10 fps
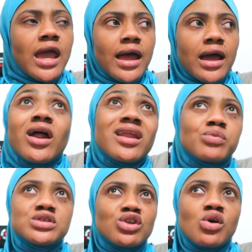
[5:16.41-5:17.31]
I already
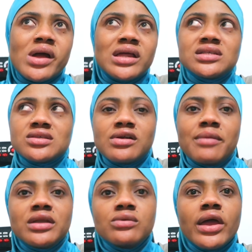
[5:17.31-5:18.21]
posted it on my
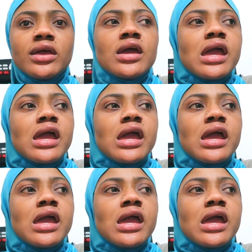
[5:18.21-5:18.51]
Instagram anyway.